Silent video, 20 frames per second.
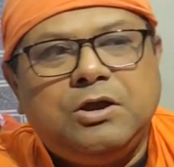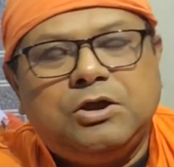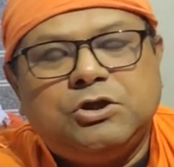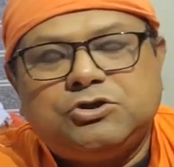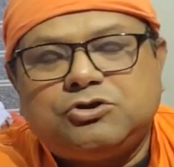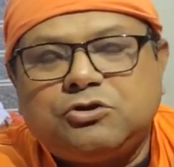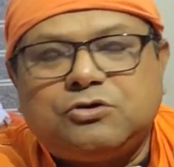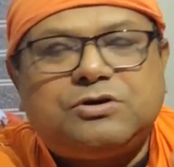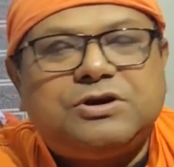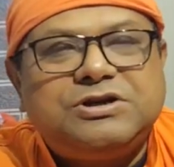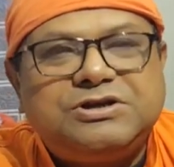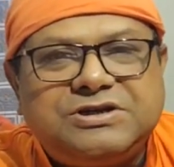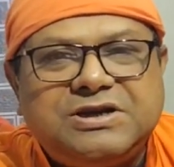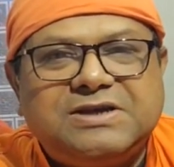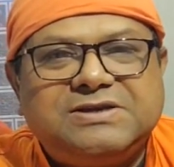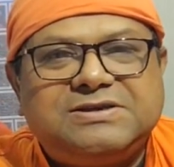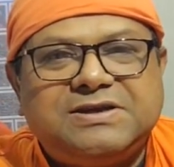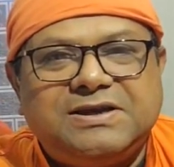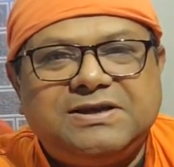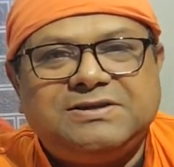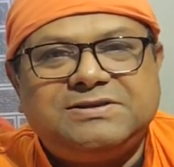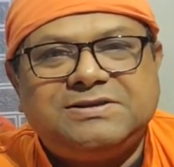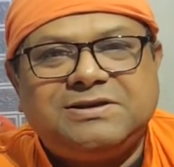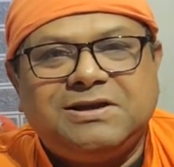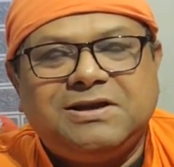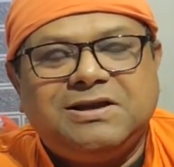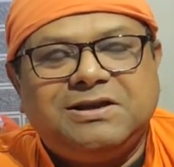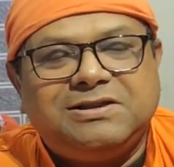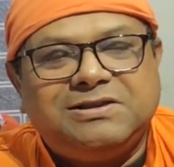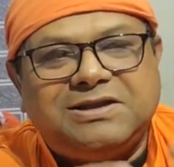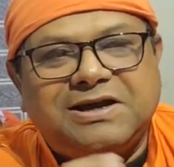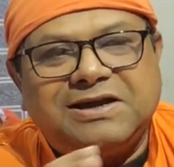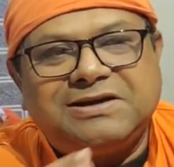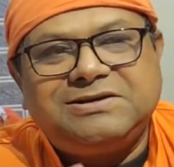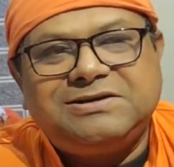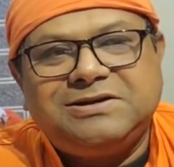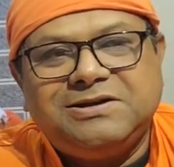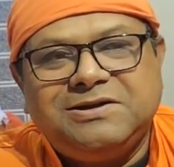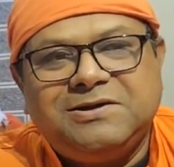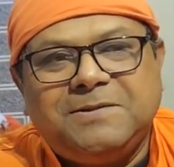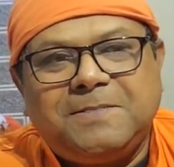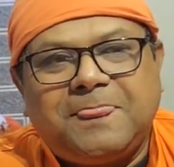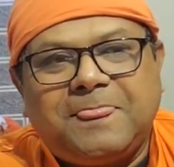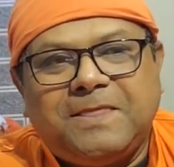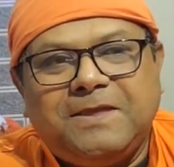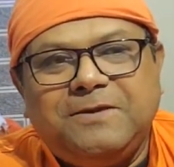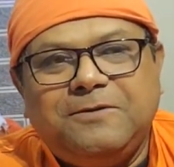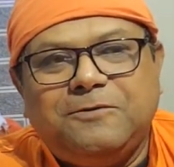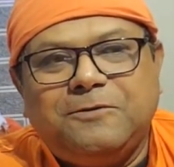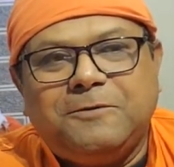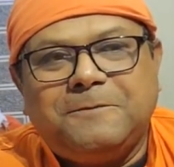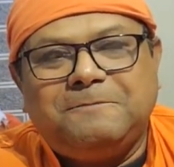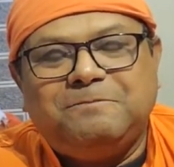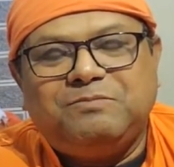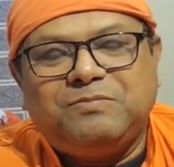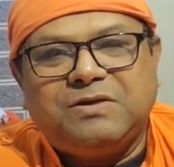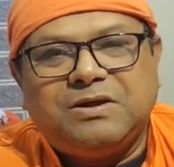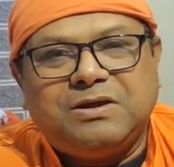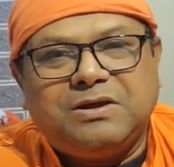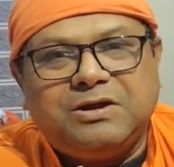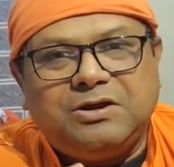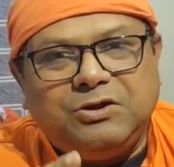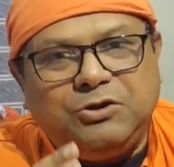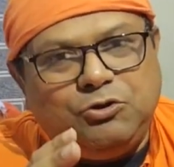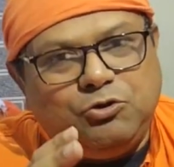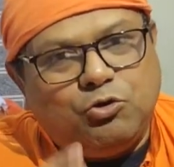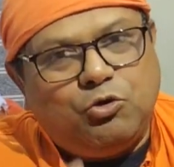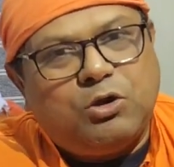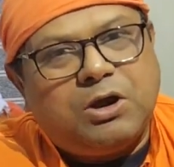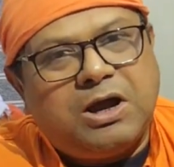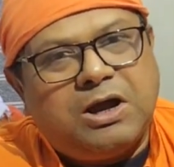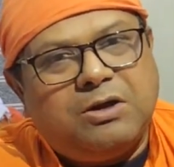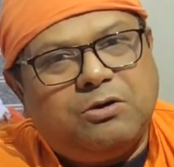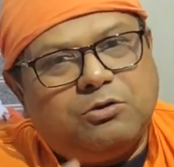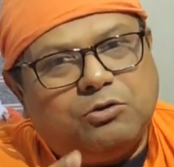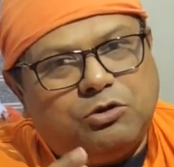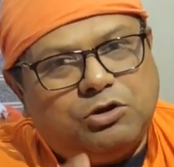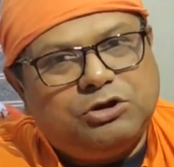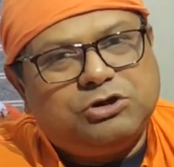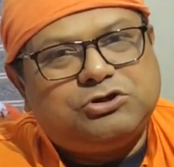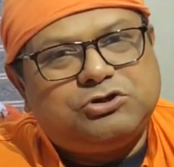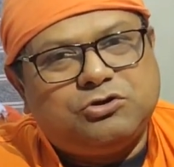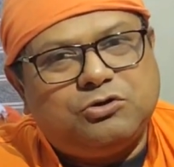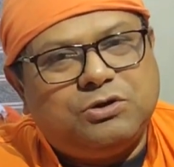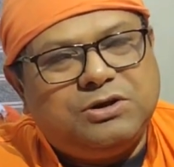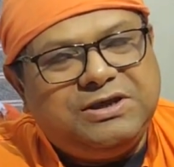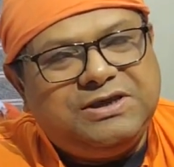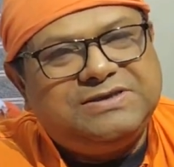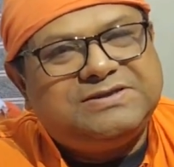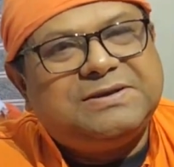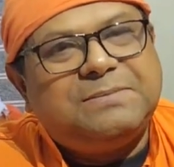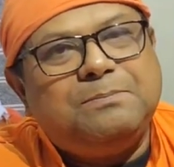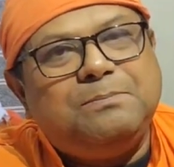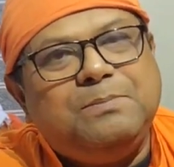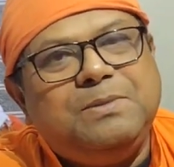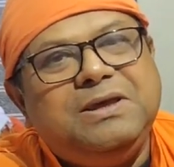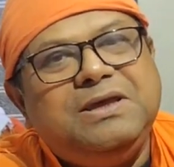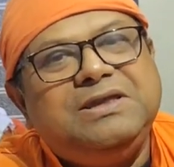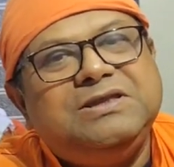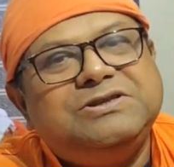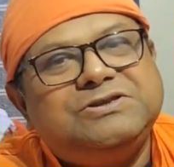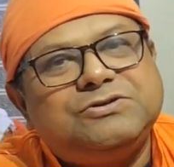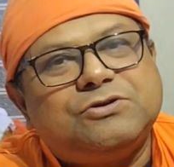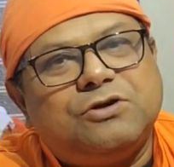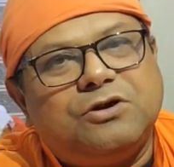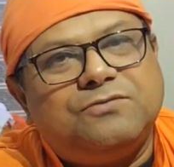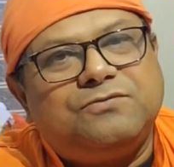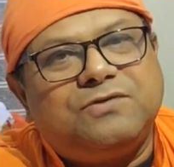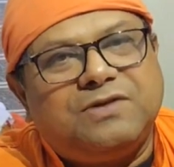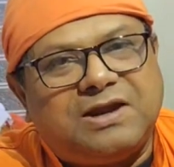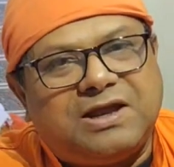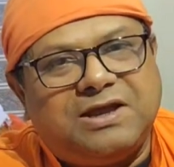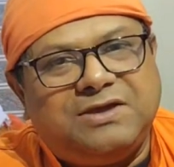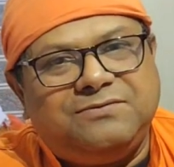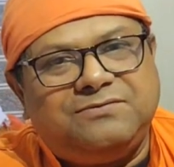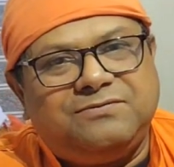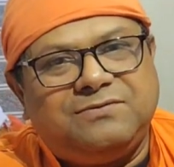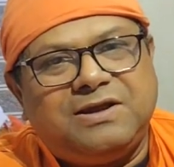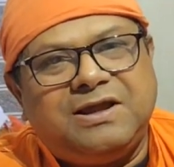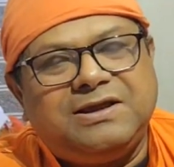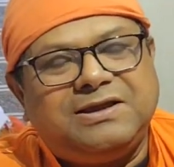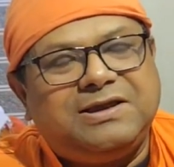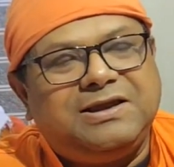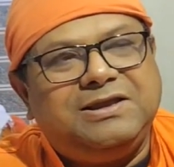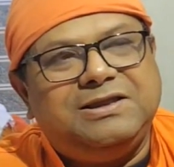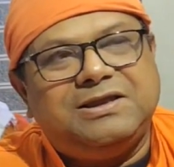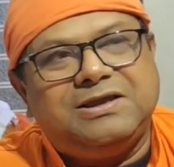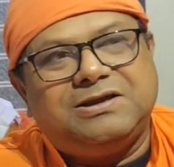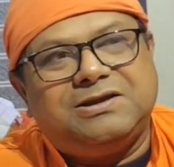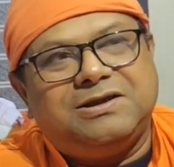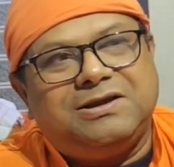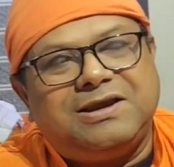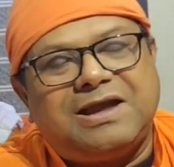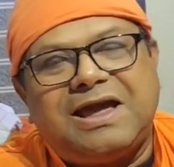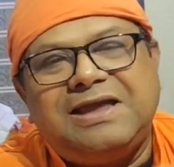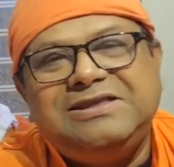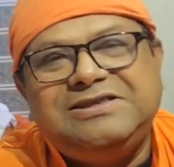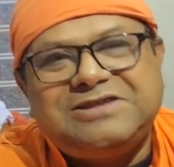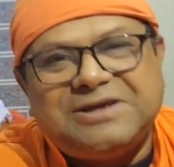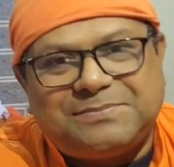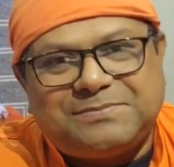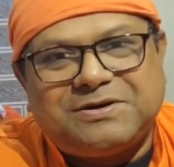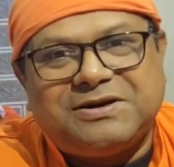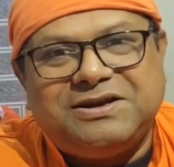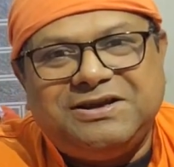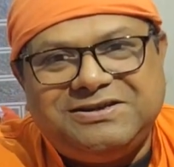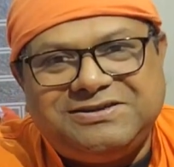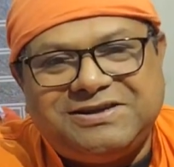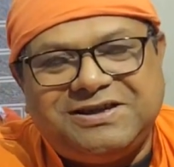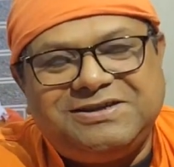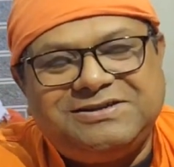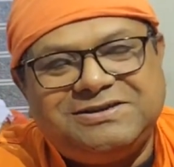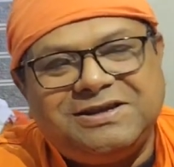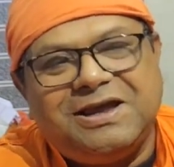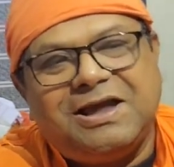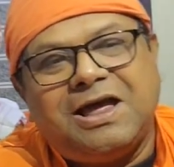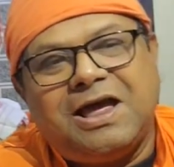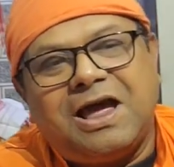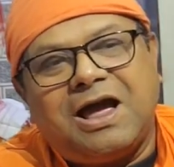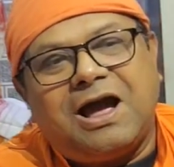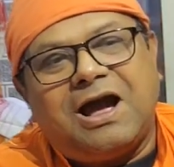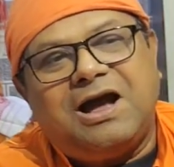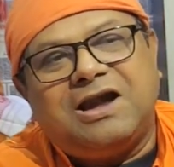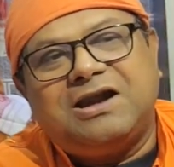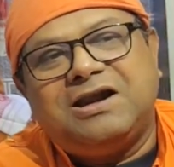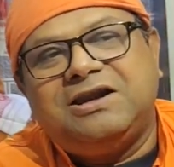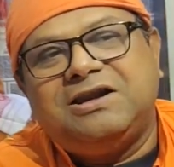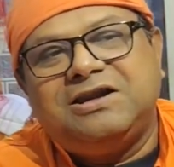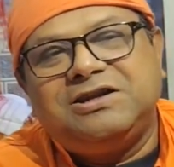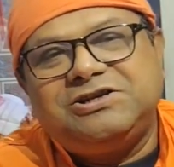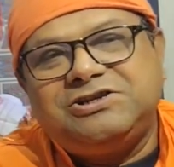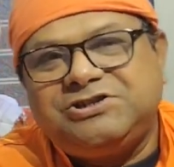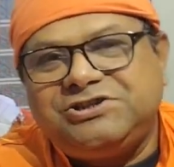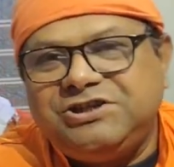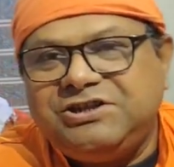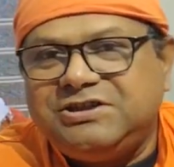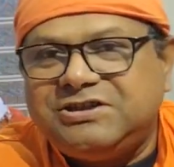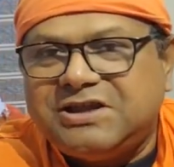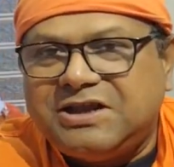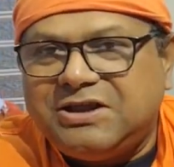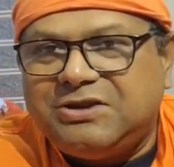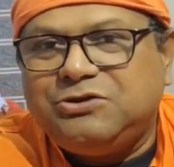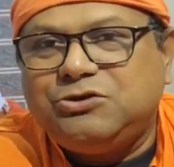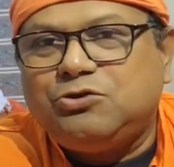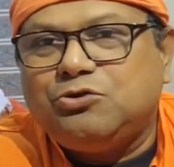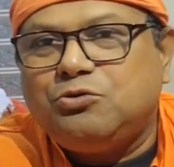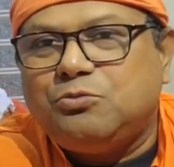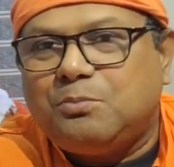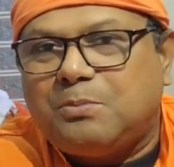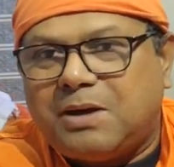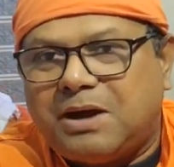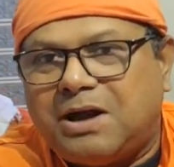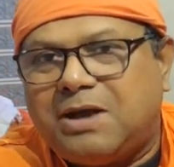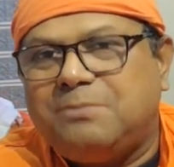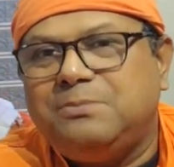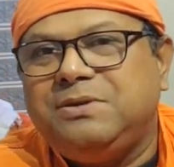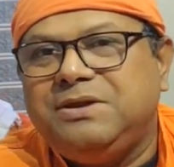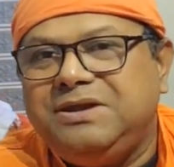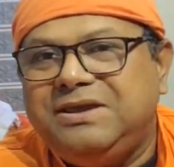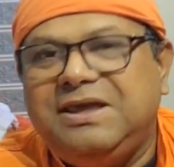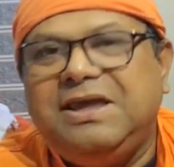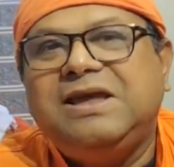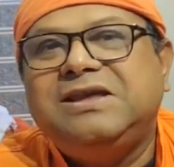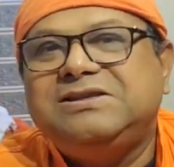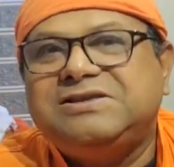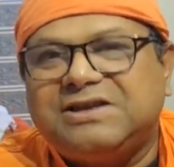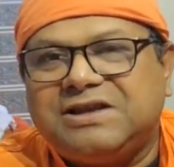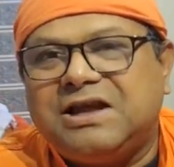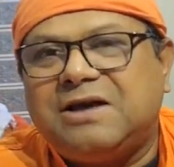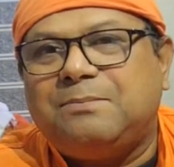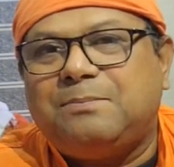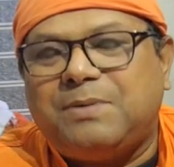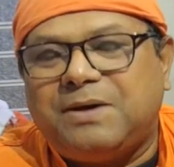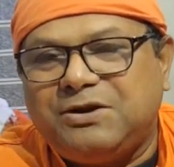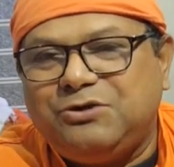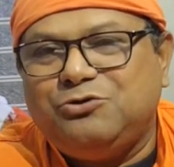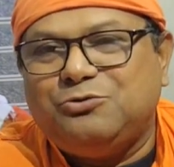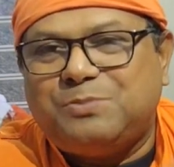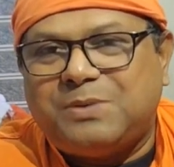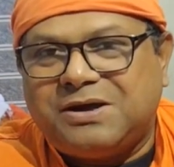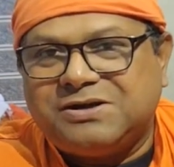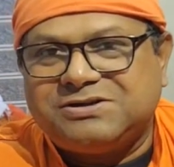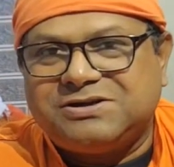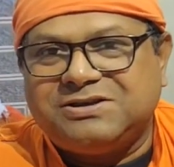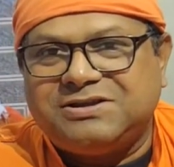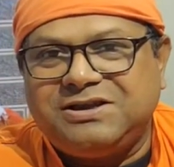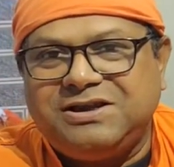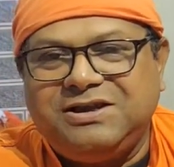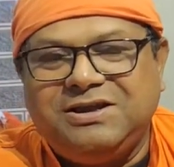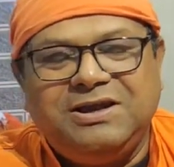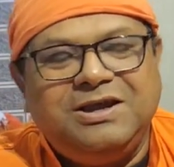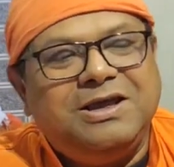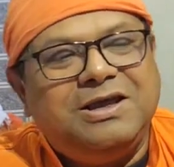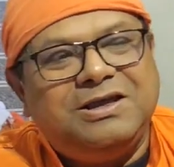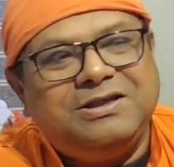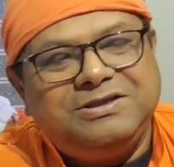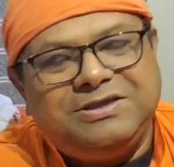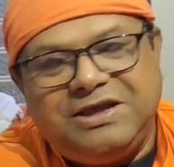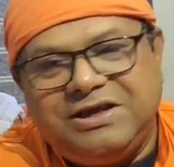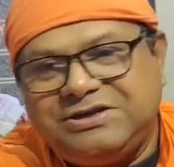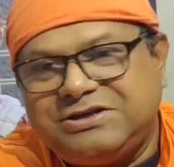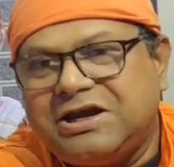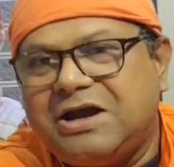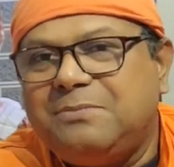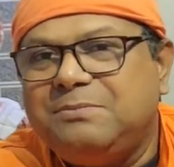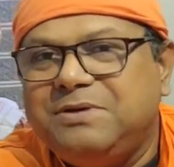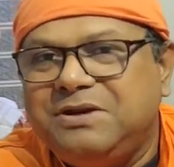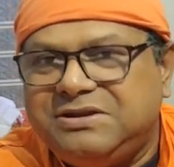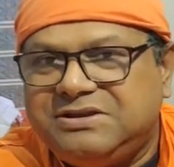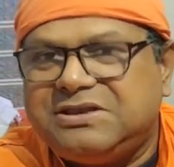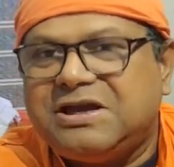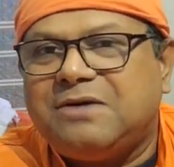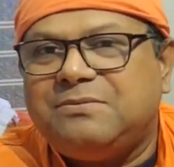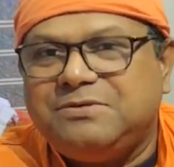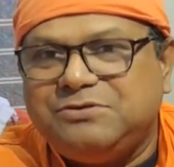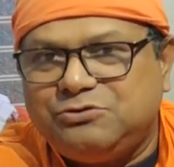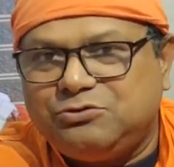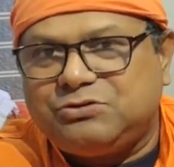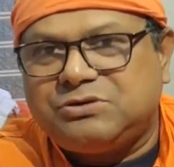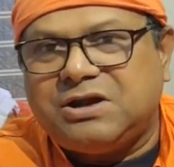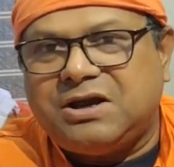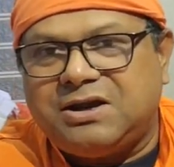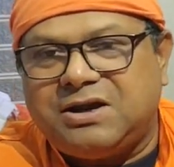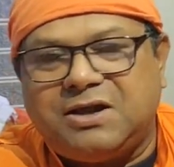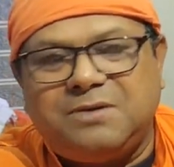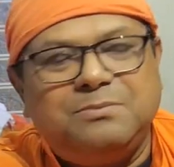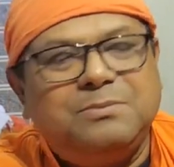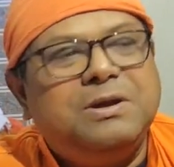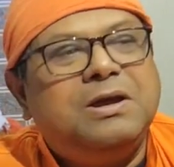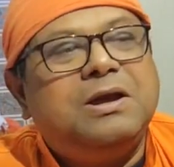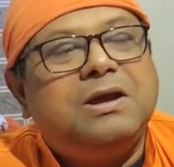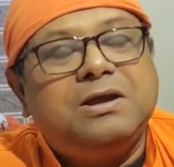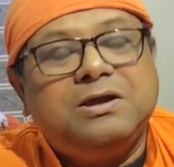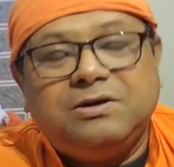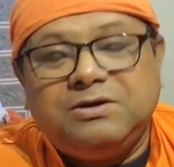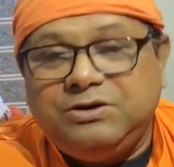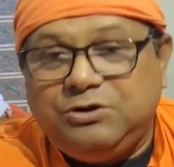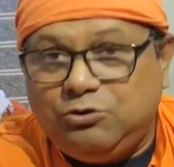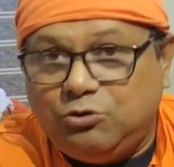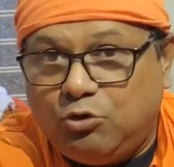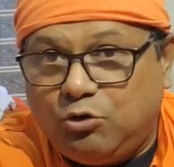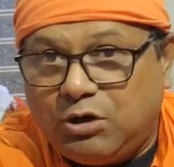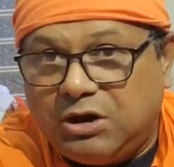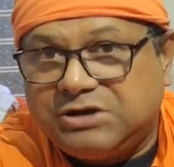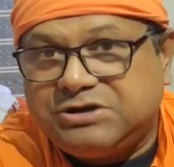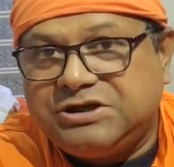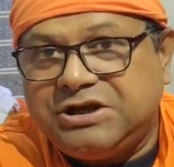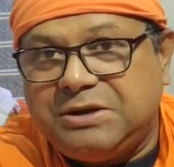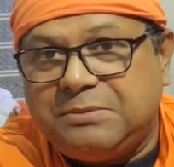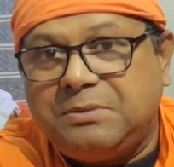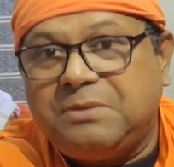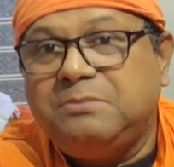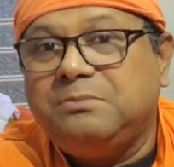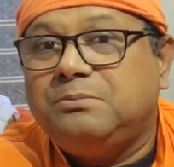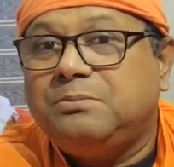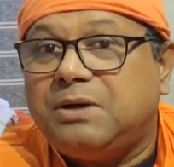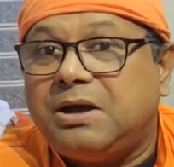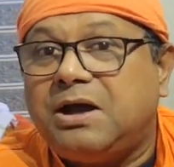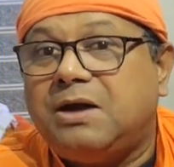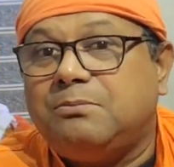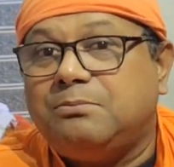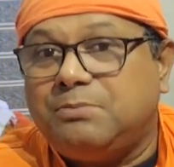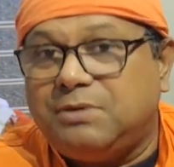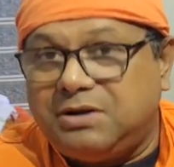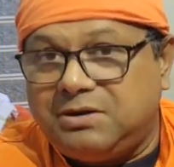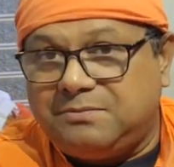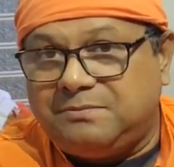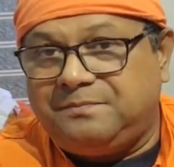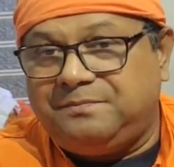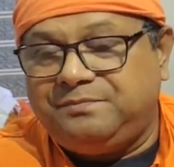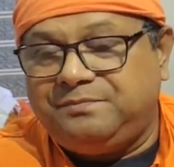So Krishna says that yoga also is a means of life. Like in the ninth chapter, he says, Ananas chintayanto mam ye jana paryupasate tesham nittabhi juktanam yoga kshemam baham maham.